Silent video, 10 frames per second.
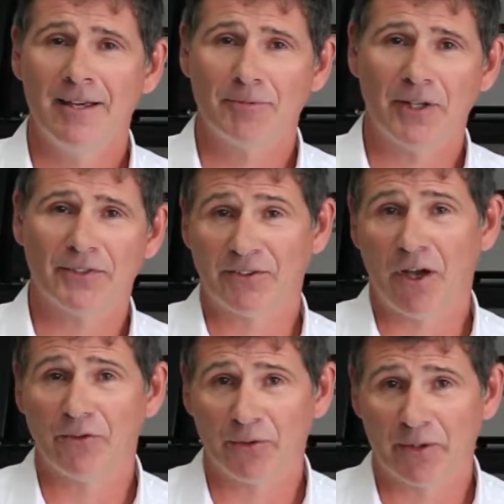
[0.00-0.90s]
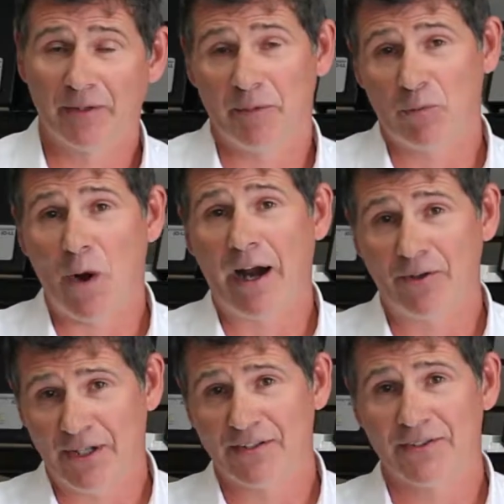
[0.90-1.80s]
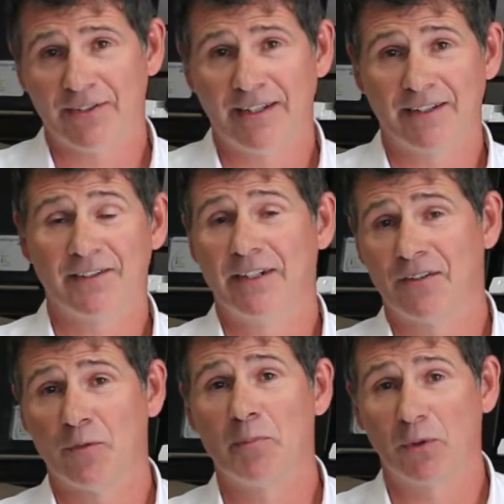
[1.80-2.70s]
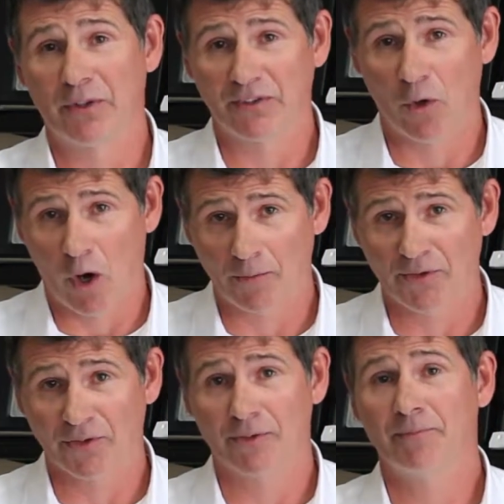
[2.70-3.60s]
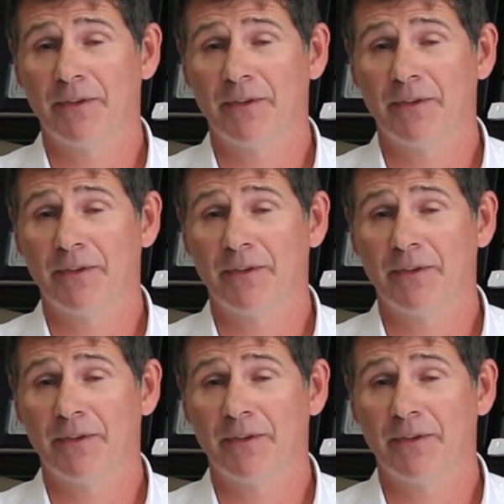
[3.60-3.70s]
Plus, it also can be wired into the building's alarm system.